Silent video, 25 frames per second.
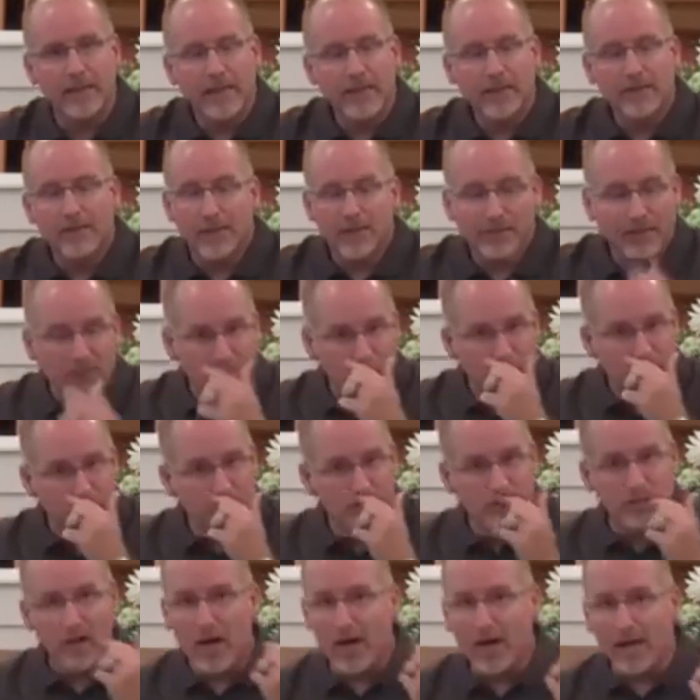that this
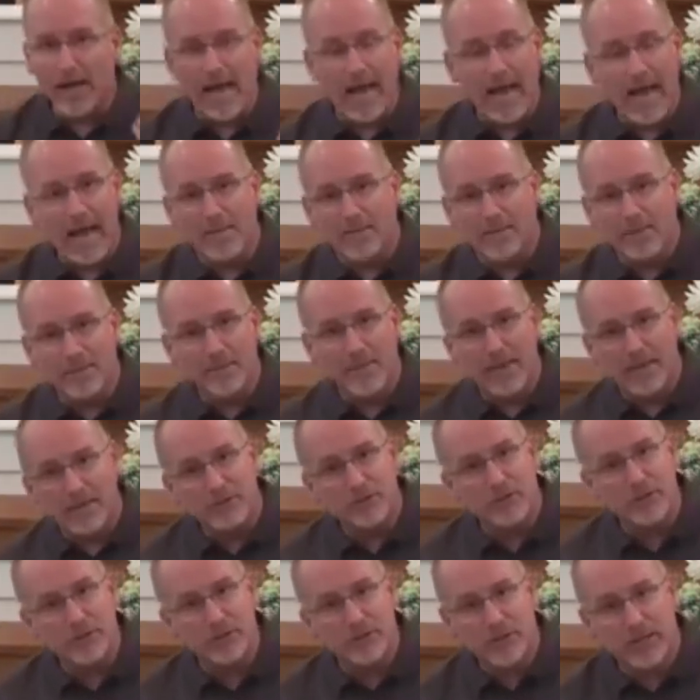was not a happy
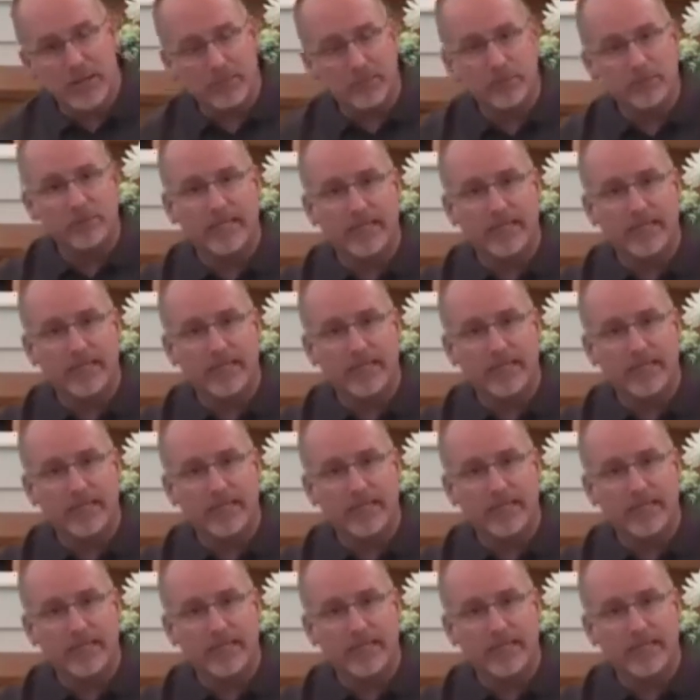message that was